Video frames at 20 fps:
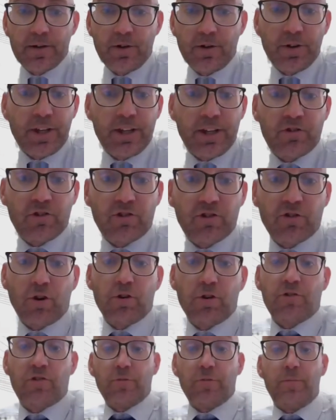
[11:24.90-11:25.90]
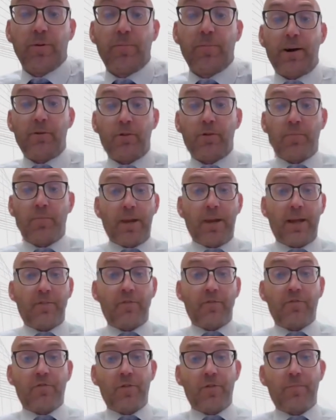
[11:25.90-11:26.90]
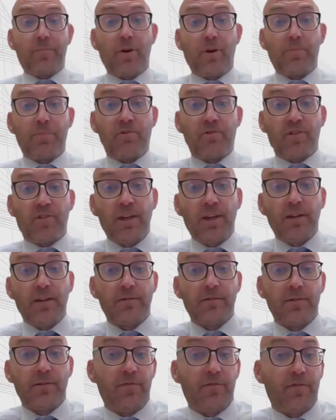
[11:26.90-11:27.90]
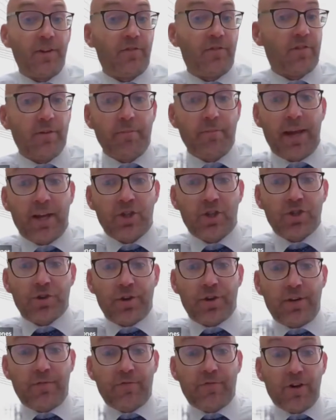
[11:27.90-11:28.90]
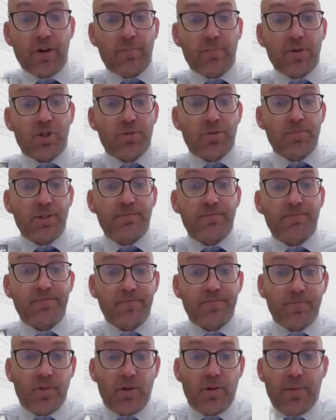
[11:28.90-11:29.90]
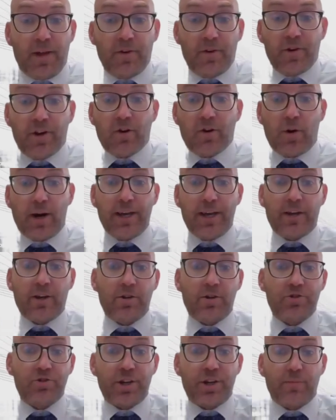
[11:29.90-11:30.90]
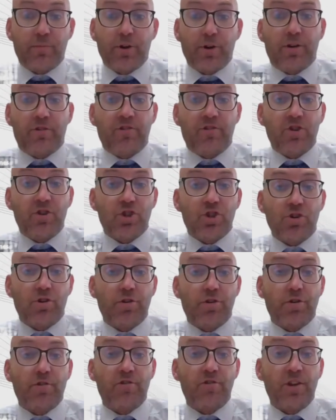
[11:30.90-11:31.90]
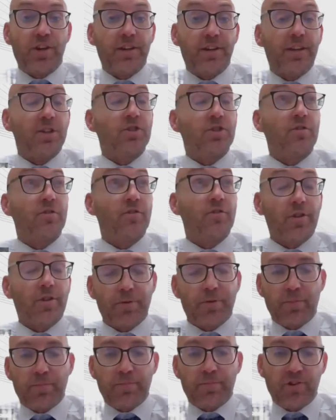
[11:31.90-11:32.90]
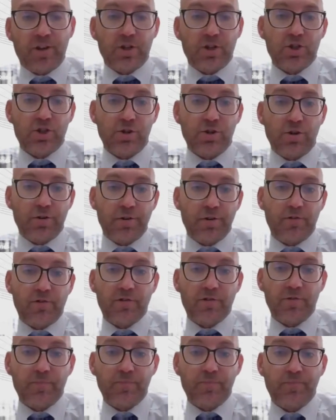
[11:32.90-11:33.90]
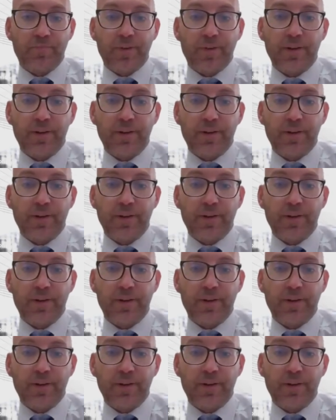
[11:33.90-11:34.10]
You'll need to talk to them about your plans for the property. If it's a major refurbishment, you may require contract works insurance in addition to the property insurance.